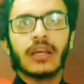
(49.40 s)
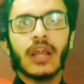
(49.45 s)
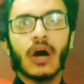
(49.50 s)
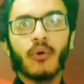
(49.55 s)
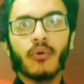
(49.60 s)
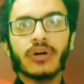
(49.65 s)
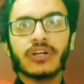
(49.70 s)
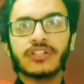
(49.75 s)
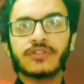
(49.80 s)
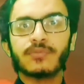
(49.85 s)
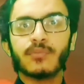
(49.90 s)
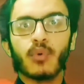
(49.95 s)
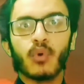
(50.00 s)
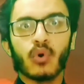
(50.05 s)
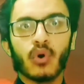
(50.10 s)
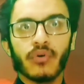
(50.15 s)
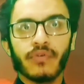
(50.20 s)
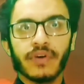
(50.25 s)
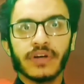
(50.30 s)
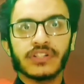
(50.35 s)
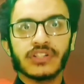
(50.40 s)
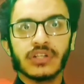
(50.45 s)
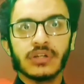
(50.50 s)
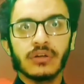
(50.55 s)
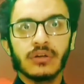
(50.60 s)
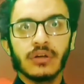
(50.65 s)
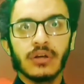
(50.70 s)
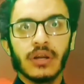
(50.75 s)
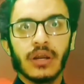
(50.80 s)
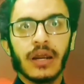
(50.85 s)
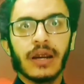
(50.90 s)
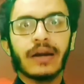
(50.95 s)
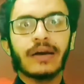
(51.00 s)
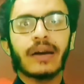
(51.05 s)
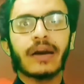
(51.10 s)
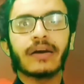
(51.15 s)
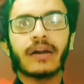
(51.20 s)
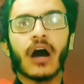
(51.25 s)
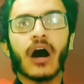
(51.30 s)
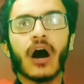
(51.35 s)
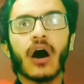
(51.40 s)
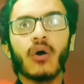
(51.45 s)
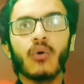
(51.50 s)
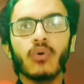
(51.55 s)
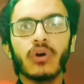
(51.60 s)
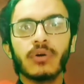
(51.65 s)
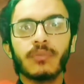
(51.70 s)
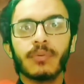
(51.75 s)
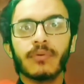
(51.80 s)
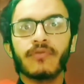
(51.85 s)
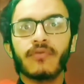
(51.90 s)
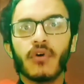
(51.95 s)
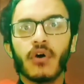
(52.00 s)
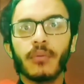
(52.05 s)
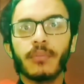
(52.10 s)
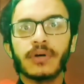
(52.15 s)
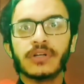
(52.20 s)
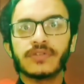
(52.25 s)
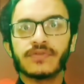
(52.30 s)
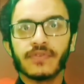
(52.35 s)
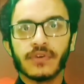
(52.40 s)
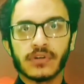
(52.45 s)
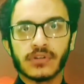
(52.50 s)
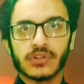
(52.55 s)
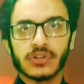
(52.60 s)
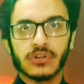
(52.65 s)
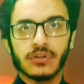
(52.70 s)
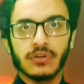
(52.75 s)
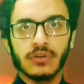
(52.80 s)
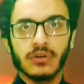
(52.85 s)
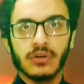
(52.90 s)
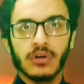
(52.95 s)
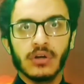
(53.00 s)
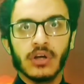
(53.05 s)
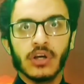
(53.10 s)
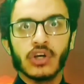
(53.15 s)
Now its mode of action, that how it performs its function.